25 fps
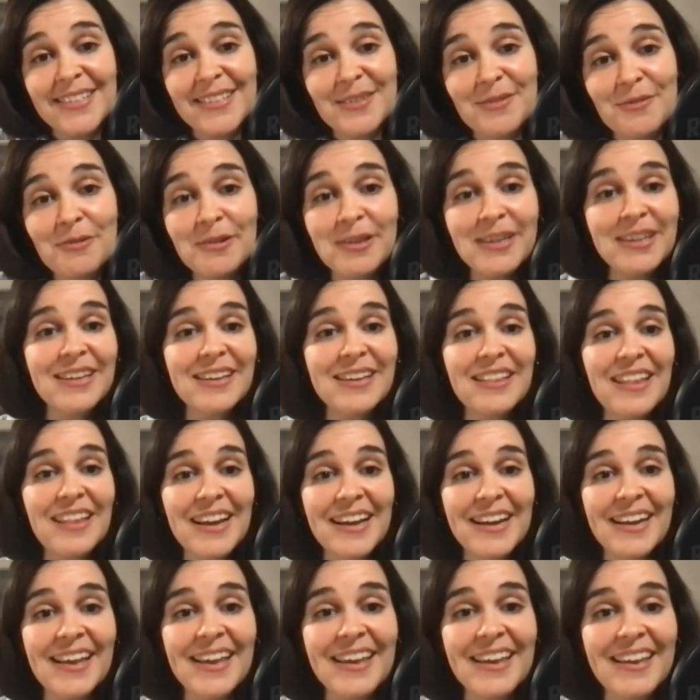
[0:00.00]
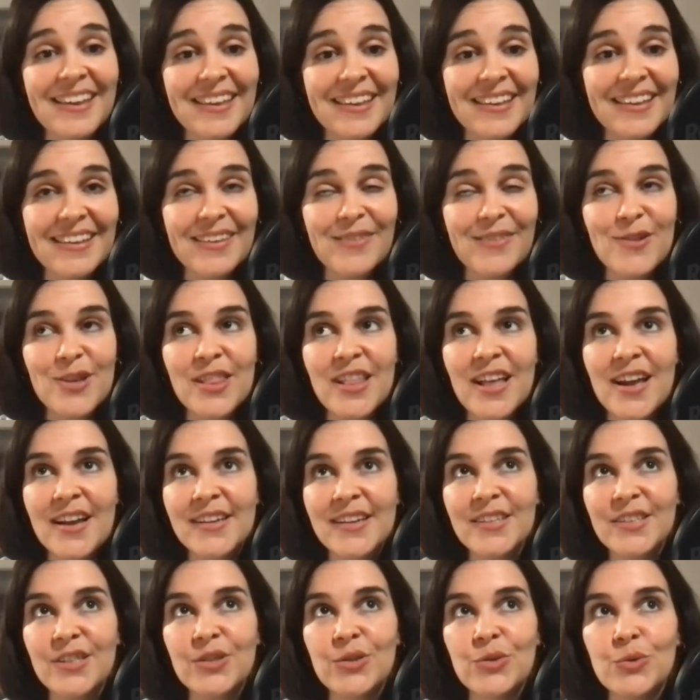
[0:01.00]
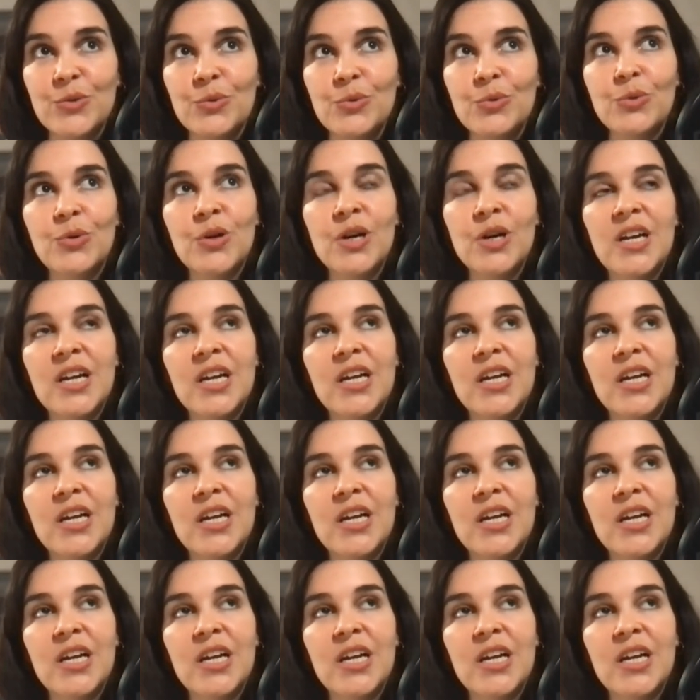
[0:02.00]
We like to